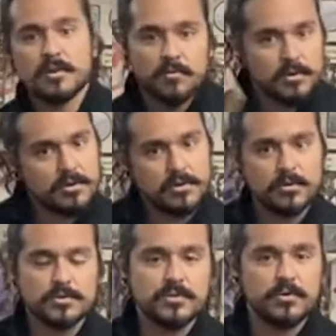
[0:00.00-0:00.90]
We're
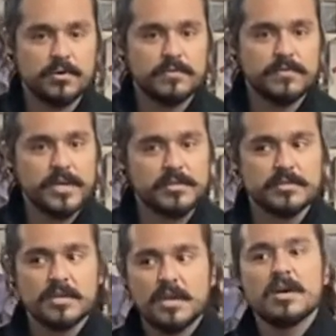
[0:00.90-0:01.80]
close quarter
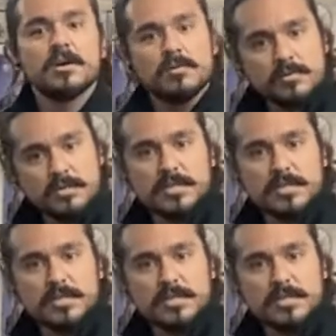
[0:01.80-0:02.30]
fighters. Well,